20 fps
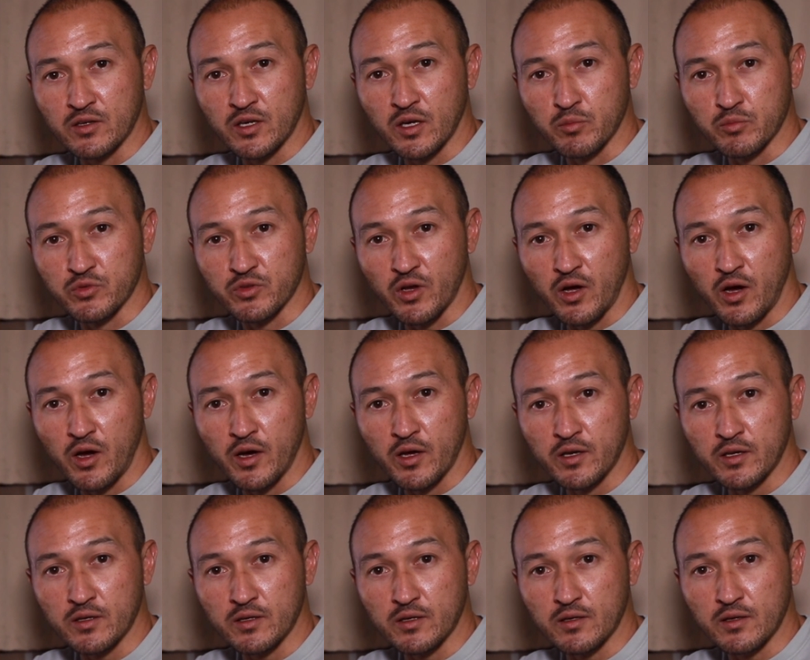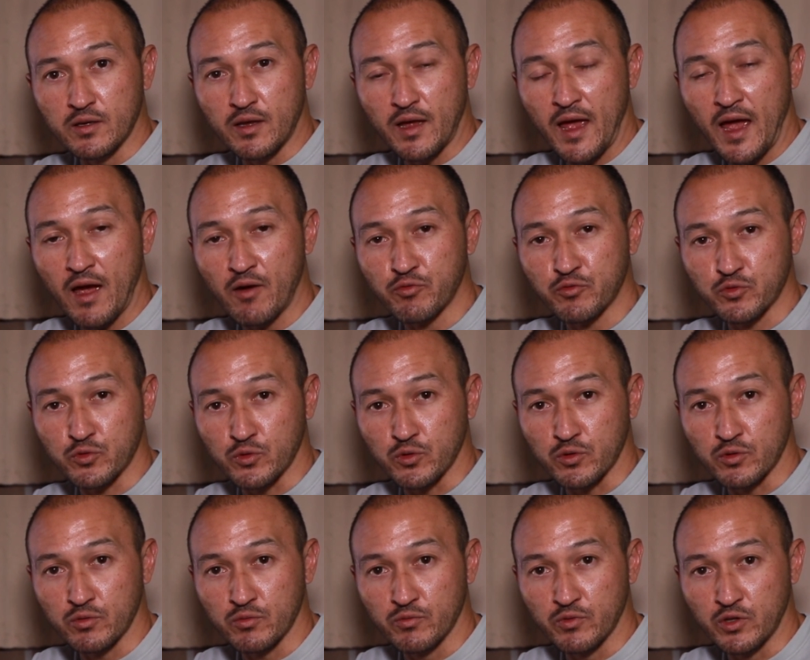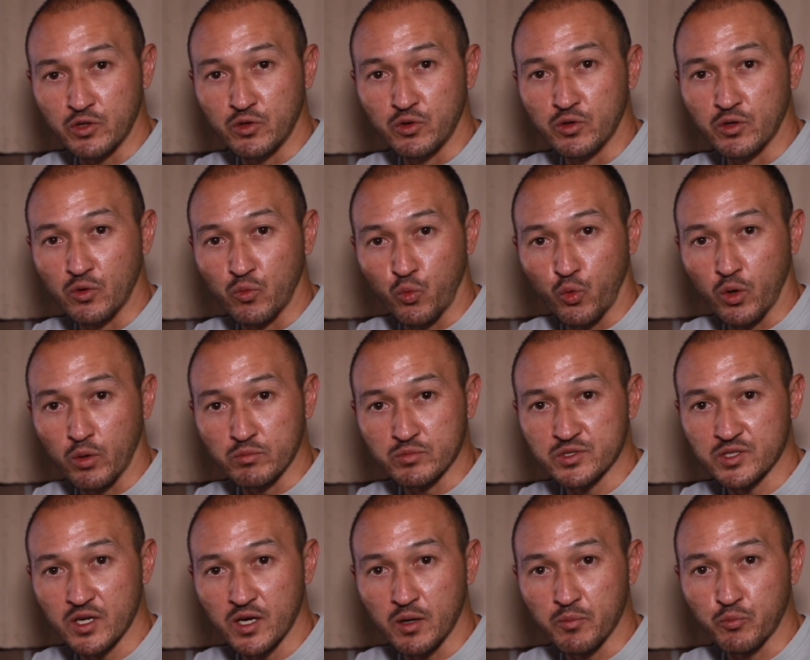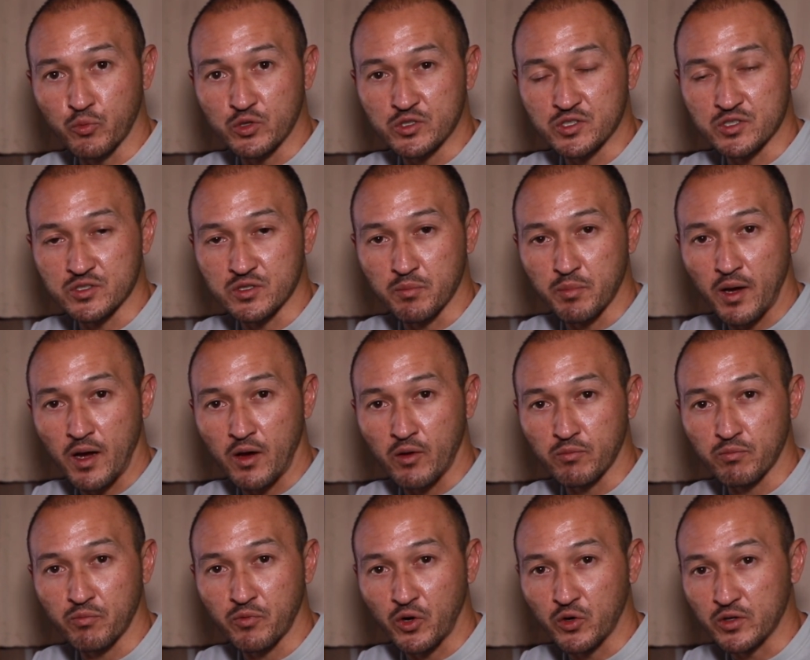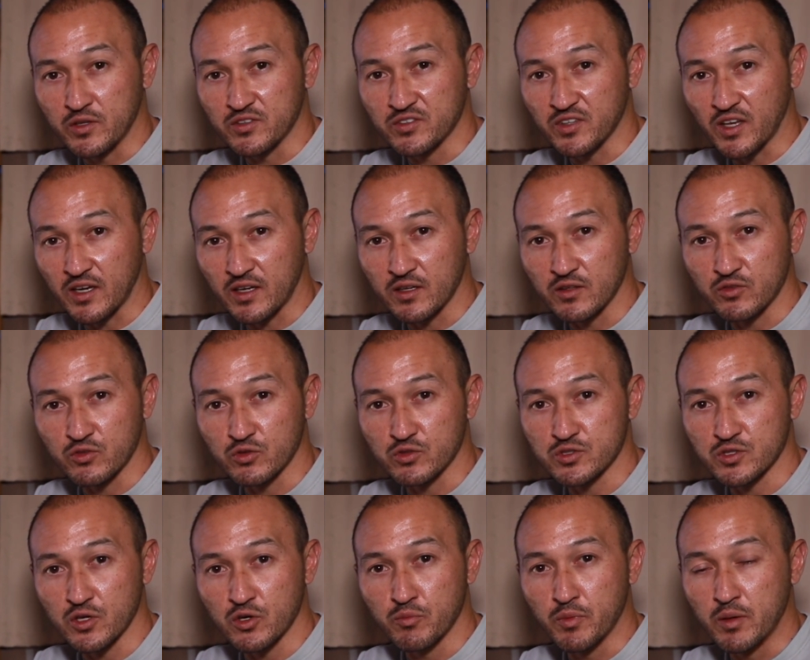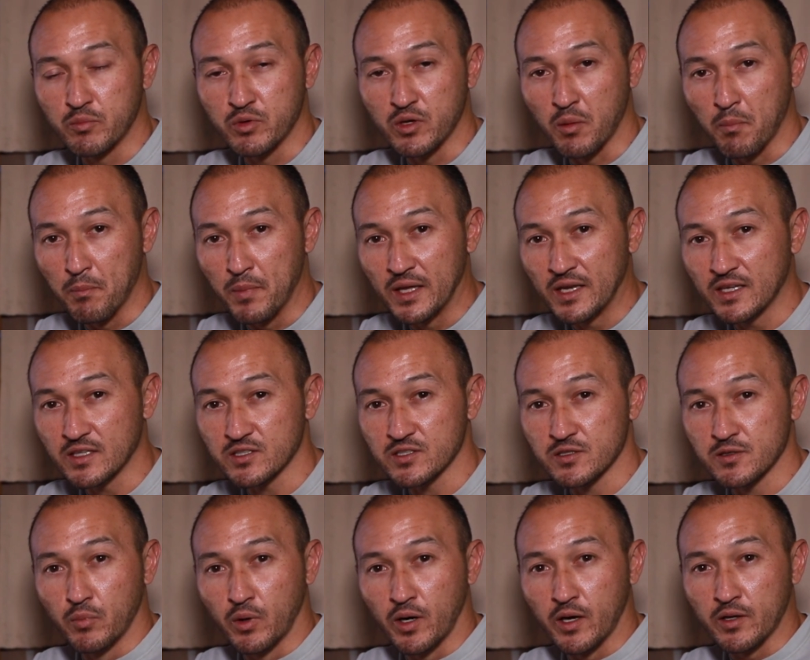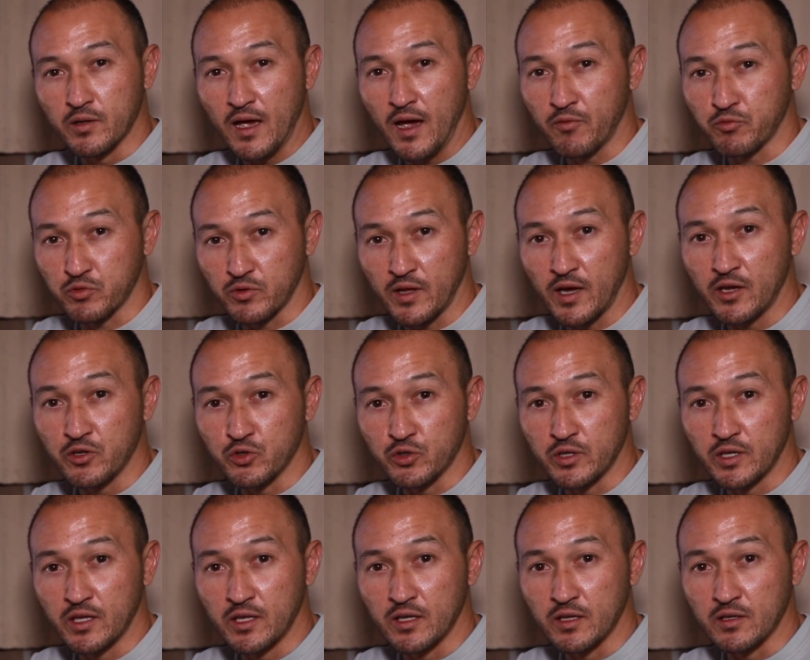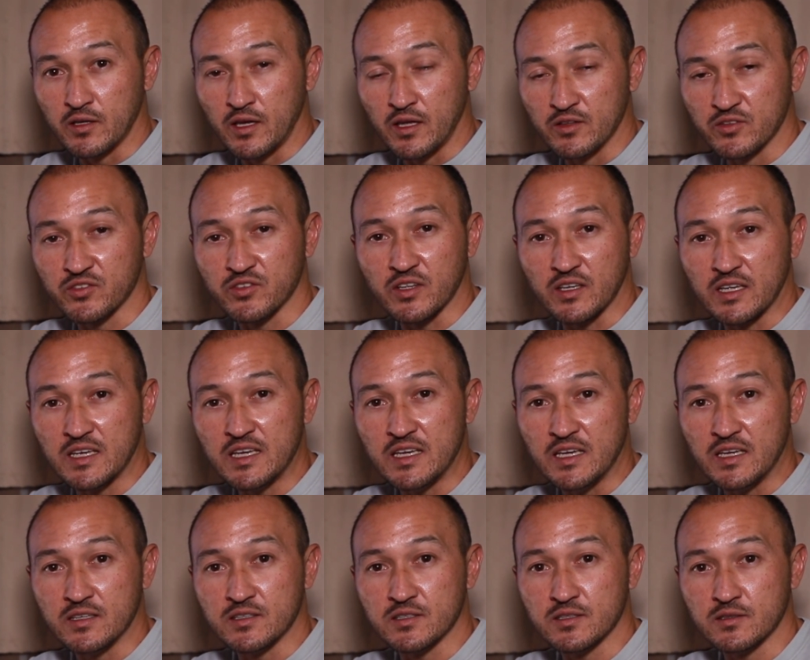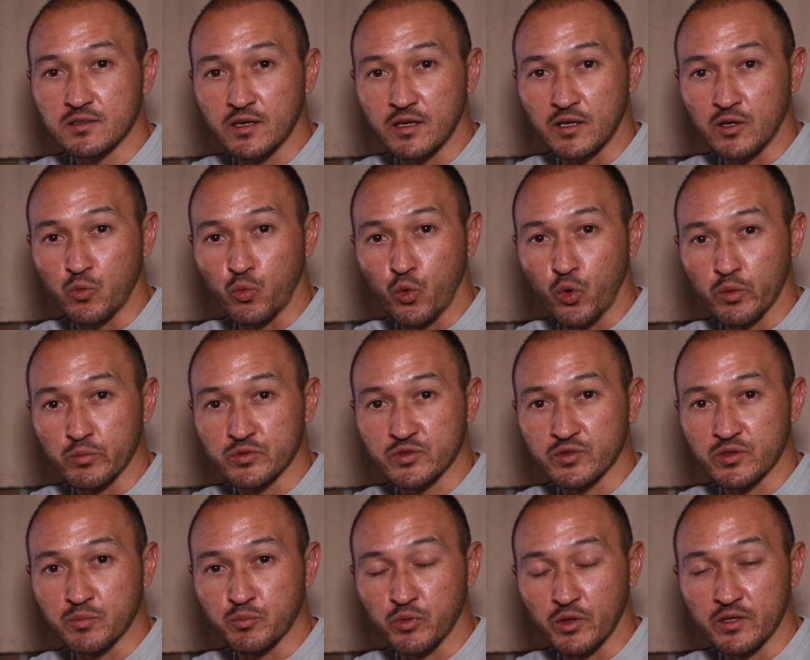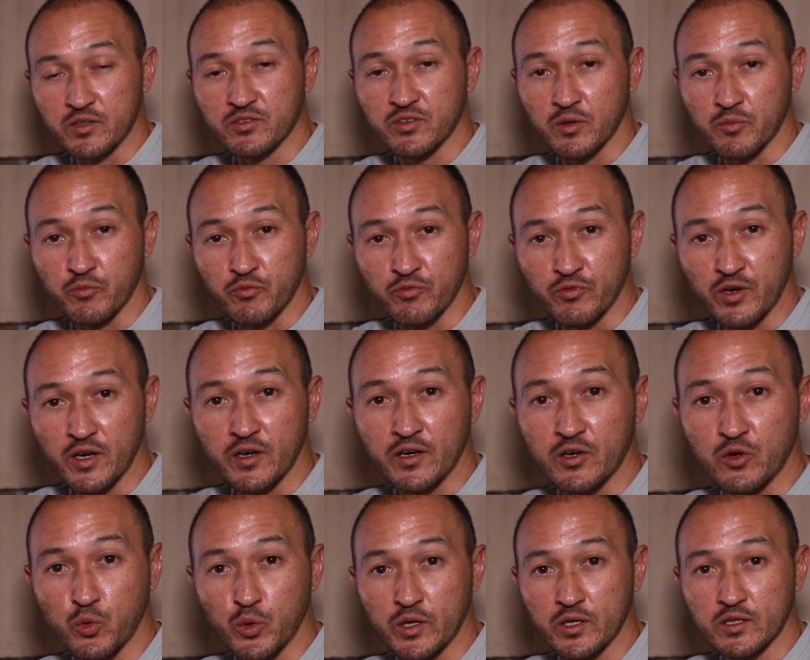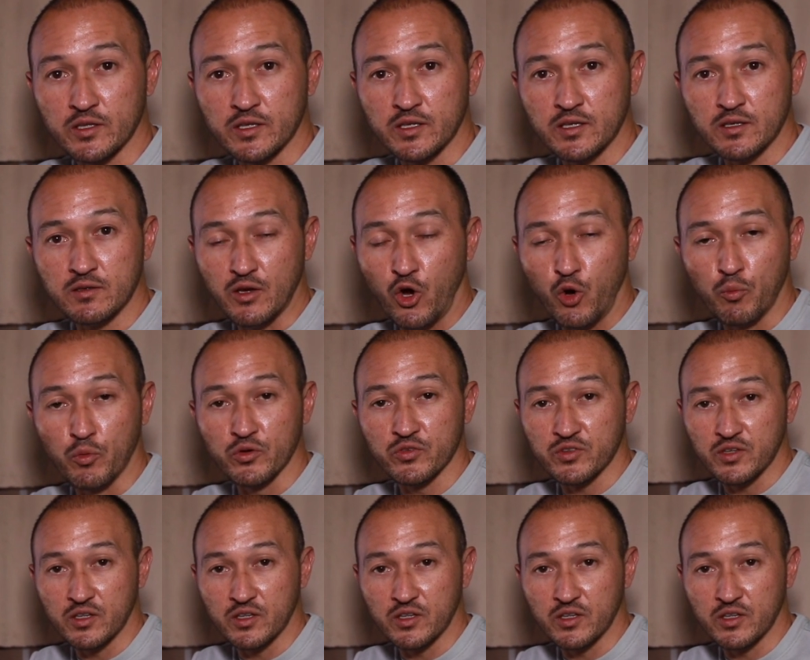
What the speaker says: comes on after the unit warms up, which is about 30 seconds or so, maybe a minute. But after that, you're getting instant heat, and it warms the place up very quickly, almost